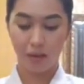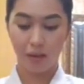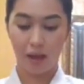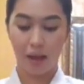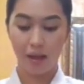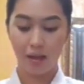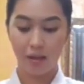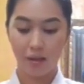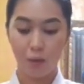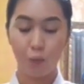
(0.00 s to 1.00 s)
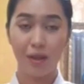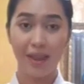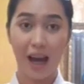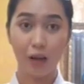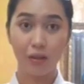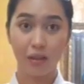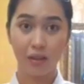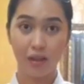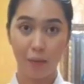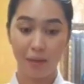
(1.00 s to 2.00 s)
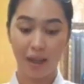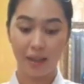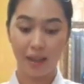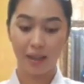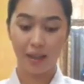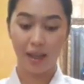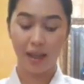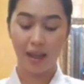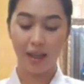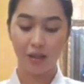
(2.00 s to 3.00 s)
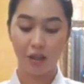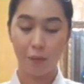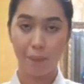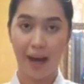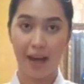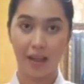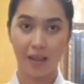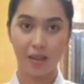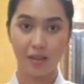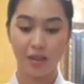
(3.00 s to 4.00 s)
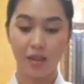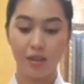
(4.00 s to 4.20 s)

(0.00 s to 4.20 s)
Okay, without contaminating the inner package.